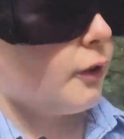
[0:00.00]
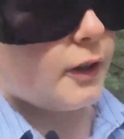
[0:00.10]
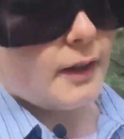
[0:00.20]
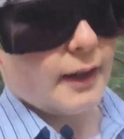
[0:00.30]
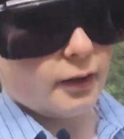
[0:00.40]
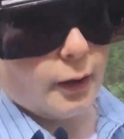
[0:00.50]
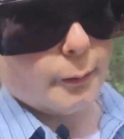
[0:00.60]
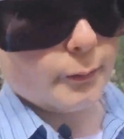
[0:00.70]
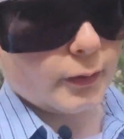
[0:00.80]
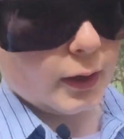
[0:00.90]
So yeah, that's
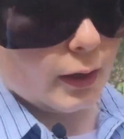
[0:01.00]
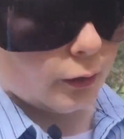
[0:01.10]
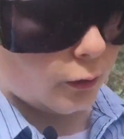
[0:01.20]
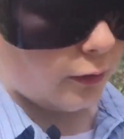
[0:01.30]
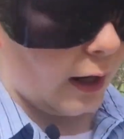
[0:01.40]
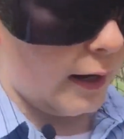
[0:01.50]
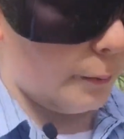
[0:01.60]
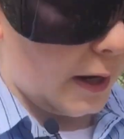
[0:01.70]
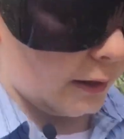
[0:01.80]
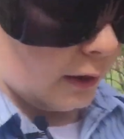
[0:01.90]
a good side
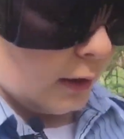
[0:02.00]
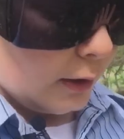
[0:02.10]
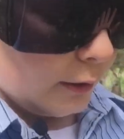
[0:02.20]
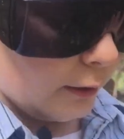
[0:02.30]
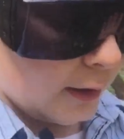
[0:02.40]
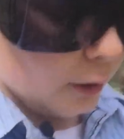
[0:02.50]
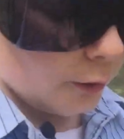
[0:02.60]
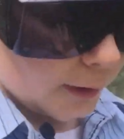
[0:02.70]
about the Neon